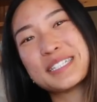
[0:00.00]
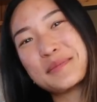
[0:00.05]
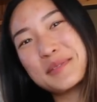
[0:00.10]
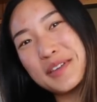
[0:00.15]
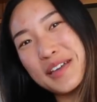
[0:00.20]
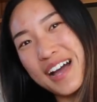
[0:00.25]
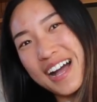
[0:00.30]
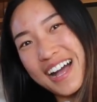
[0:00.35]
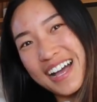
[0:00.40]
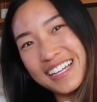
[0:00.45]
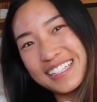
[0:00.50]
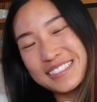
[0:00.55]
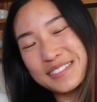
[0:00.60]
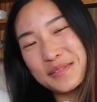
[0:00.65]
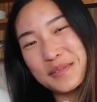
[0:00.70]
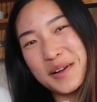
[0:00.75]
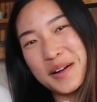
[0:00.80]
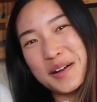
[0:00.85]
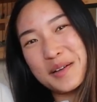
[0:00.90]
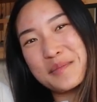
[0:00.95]
you guys
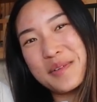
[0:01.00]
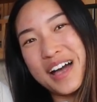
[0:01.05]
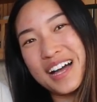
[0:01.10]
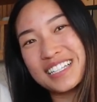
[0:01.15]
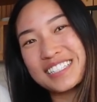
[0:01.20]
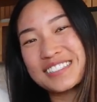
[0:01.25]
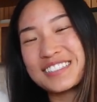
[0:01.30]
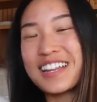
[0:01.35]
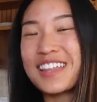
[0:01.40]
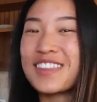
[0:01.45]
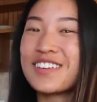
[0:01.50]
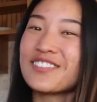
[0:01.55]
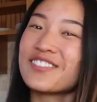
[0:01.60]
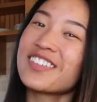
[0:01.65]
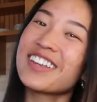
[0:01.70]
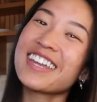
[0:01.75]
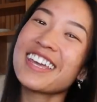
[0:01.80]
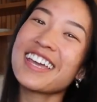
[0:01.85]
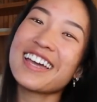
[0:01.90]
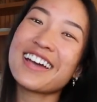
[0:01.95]
welcome back to another
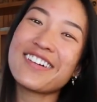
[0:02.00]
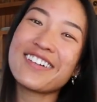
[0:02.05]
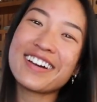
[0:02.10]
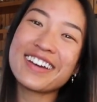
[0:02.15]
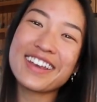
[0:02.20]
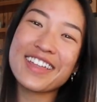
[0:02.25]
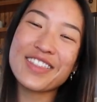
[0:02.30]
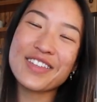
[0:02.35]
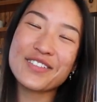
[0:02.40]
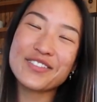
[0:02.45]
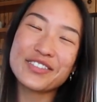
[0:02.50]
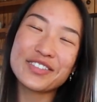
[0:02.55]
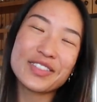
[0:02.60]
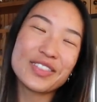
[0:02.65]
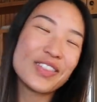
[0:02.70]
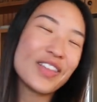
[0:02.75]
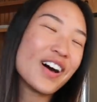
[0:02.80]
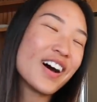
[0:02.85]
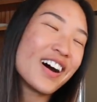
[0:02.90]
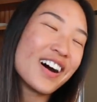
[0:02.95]
video another
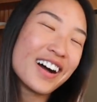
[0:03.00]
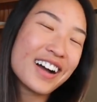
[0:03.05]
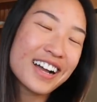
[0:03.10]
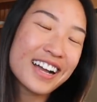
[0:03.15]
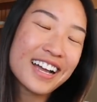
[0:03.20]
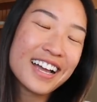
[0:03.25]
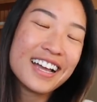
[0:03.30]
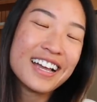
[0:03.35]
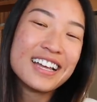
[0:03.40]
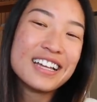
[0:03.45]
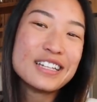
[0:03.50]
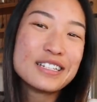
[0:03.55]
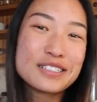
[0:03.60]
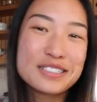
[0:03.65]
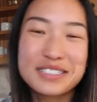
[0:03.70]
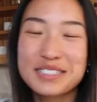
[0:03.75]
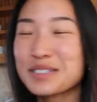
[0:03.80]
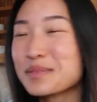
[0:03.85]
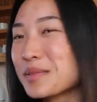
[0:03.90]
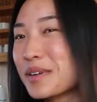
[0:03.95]
vlog
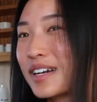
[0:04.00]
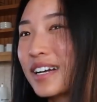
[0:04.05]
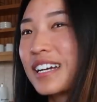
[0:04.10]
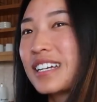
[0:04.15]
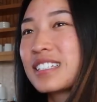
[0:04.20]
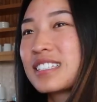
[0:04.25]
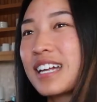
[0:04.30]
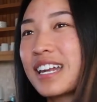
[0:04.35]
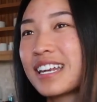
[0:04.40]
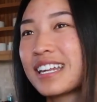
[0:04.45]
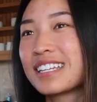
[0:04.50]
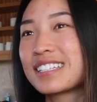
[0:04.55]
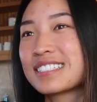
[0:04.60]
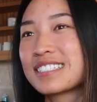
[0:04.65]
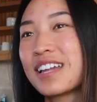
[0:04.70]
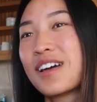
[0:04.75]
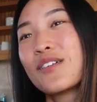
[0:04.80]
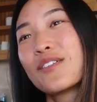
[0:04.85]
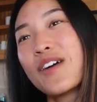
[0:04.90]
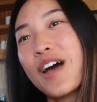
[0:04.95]
super exciting
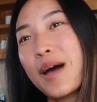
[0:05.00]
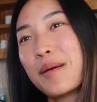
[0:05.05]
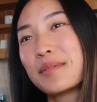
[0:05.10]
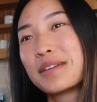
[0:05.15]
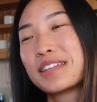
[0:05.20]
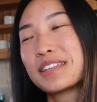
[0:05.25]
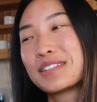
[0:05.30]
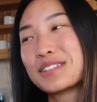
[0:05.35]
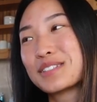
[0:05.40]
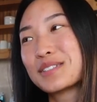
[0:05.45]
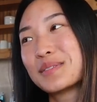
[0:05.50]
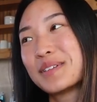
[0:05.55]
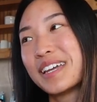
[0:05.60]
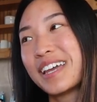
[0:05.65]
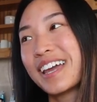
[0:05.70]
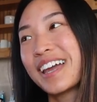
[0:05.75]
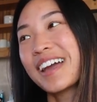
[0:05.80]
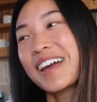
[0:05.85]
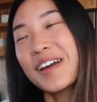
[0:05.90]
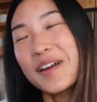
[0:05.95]
stuff happening this
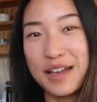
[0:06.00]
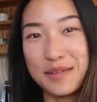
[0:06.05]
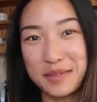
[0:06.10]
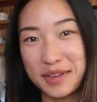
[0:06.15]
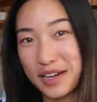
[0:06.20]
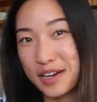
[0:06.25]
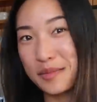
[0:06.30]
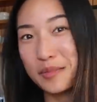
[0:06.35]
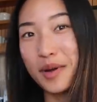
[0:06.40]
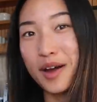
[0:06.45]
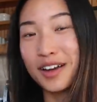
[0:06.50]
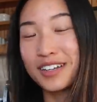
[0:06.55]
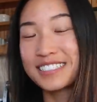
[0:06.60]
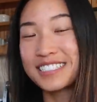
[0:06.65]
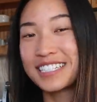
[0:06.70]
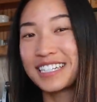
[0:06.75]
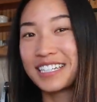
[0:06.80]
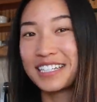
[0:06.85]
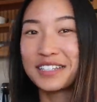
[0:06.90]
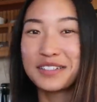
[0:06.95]
week i'm here in park
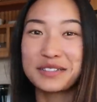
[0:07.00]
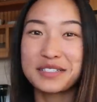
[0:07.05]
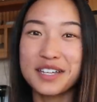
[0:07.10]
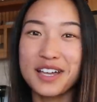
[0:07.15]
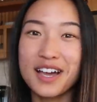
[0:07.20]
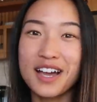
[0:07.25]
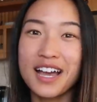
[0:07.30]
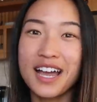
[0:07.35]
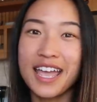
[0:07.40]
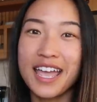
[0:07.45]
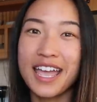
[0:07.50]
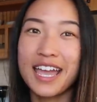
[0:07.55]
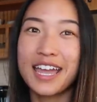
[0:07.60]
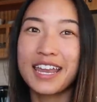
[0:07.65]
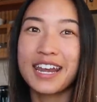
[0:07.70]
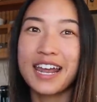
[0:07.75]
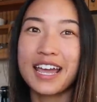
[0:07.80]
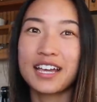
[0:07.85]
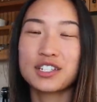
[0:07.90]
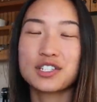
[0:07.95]
city utah
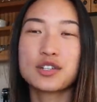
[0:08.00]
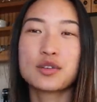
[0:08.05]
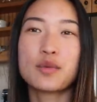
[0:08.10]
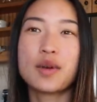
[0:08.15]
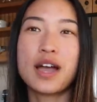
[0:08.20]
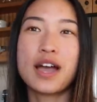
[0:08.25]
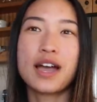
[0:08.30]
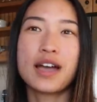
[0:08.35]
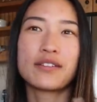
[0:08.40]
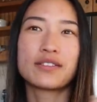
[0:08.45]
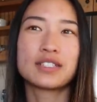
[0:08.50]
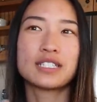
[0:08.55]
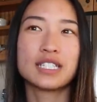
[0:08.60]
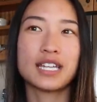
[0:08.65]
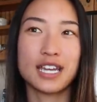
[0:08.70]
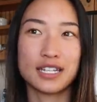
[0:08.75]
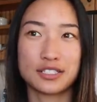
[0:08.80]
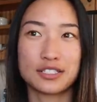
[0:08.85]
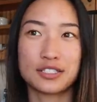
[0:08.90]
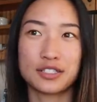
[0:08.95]
and i actually arrived
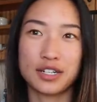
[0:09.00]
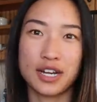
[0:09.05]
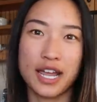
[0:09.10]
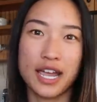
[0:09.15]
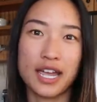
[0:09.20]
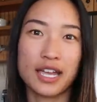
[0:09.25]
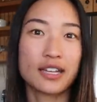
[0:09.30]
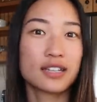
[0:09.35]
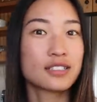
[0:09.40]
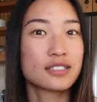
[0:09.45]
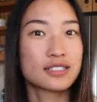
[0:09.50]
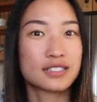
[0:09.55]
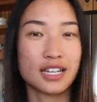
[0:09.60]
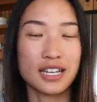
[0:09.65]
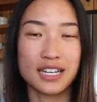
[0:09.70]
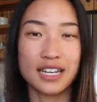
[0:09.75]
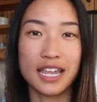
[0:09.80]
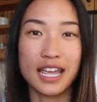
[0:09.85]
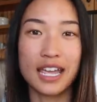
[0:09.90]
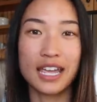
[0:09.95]
yesterday
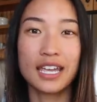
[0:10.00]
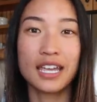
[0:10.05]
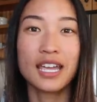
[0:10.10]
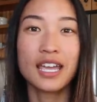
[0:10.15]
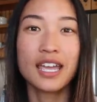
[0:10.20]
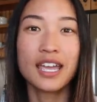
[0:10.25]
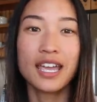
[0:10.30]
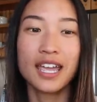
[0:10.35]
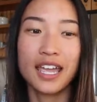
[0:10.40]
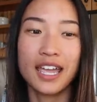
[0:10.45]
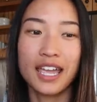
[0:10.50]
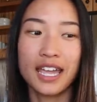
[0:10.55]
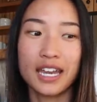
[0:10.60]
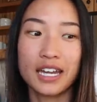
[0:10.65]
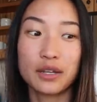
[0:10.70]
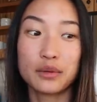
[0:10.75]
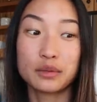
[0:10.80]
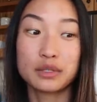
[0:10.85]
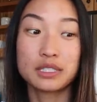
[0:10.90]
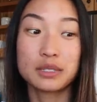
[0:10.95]
sunday
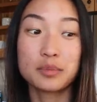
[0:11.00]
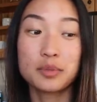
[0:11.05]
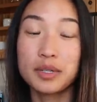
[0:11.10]
and it was a